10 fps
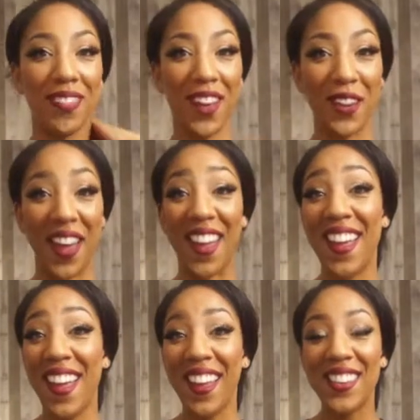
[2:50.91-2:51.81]
Okay,
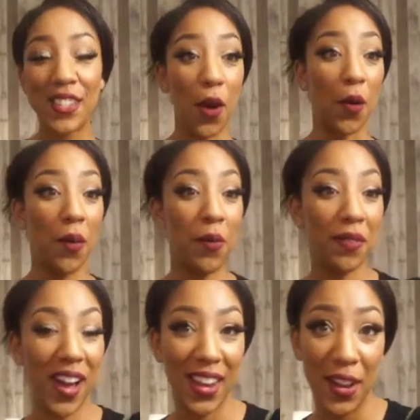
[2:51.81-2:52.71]
so we've
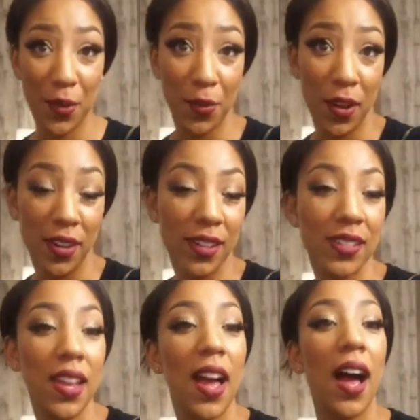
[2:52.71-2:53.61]
got hair products.